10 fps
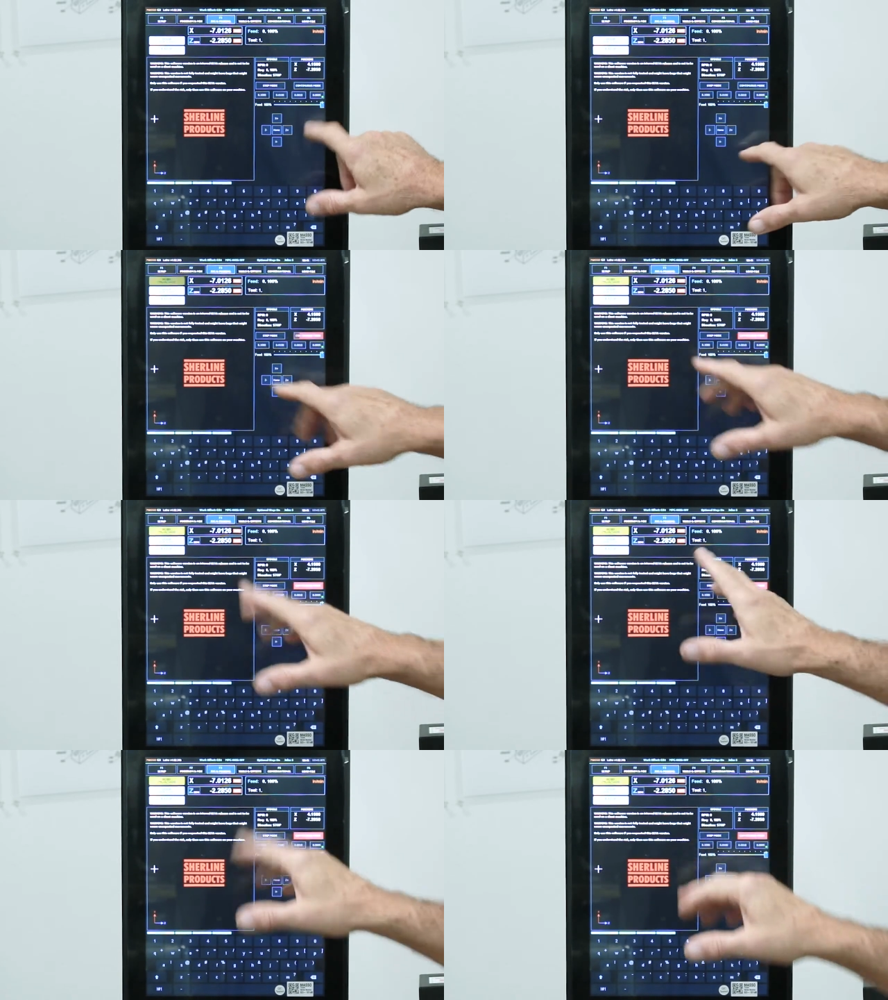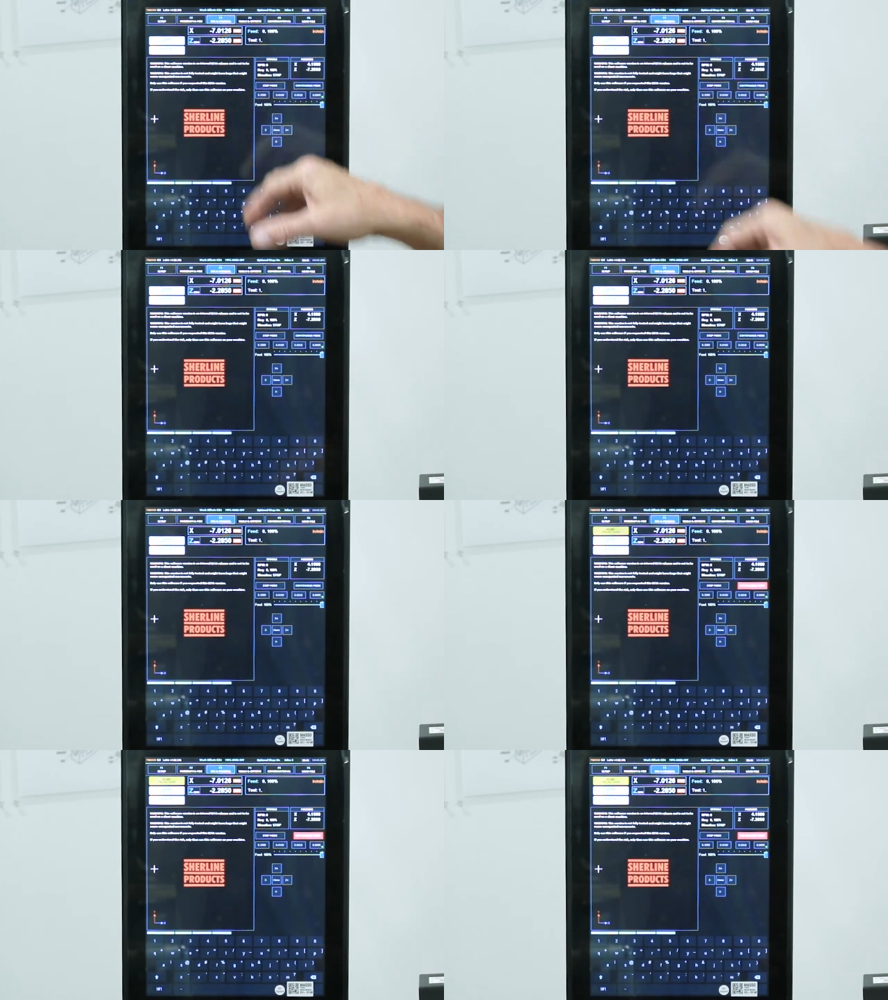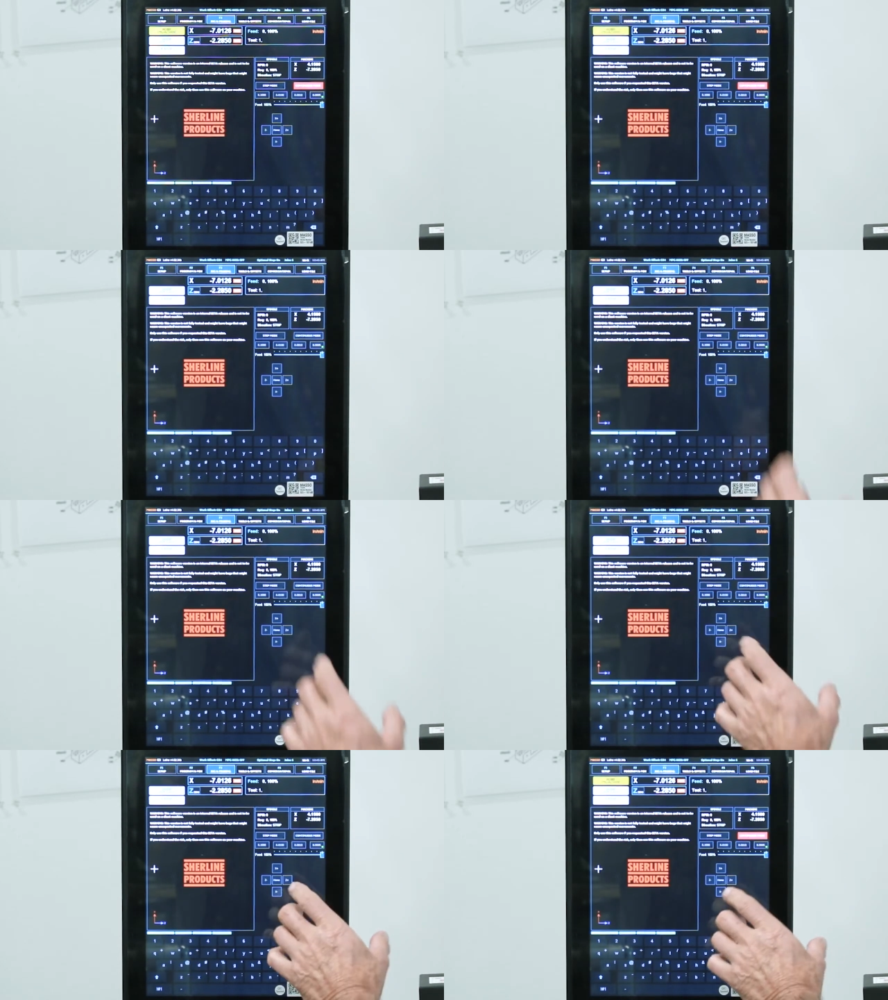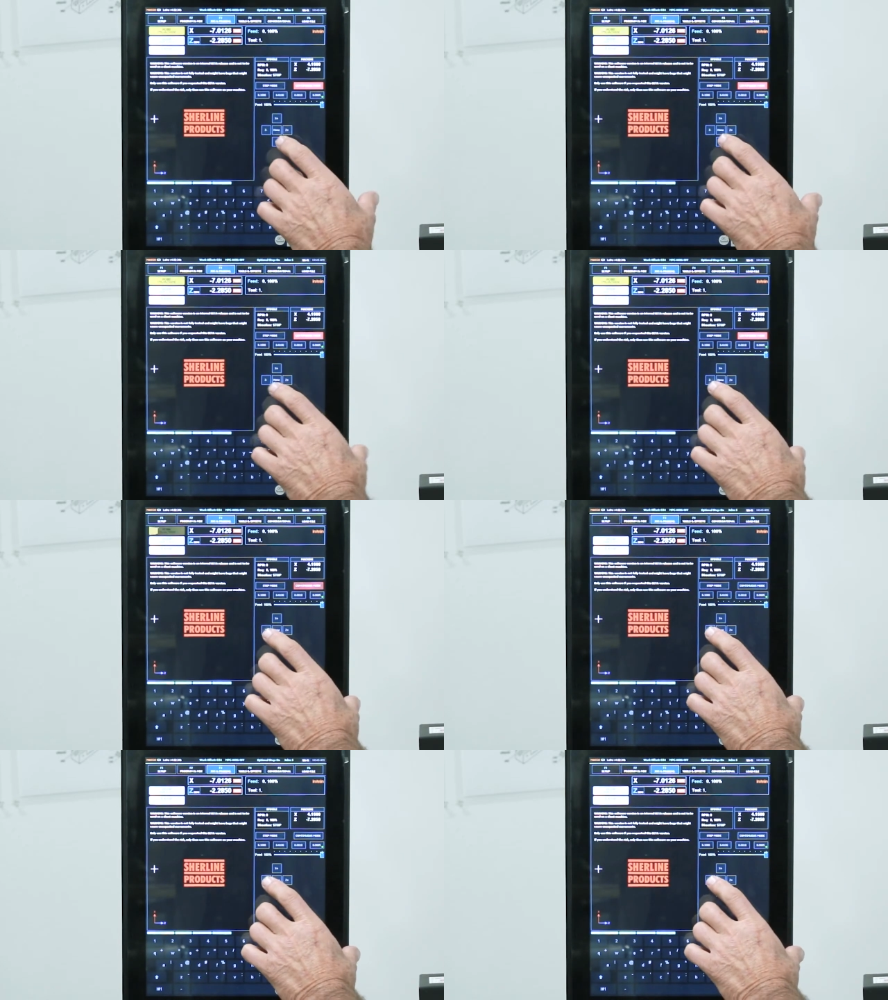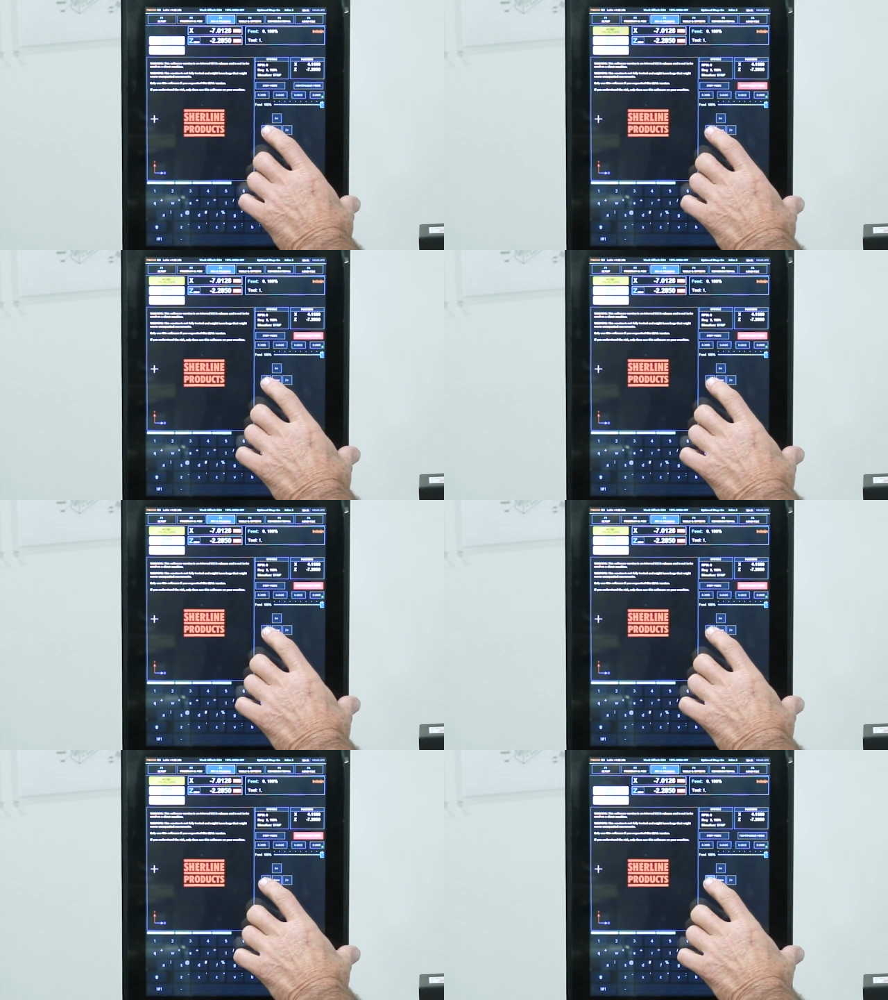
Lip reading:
No face is visible, so there are no lips to read.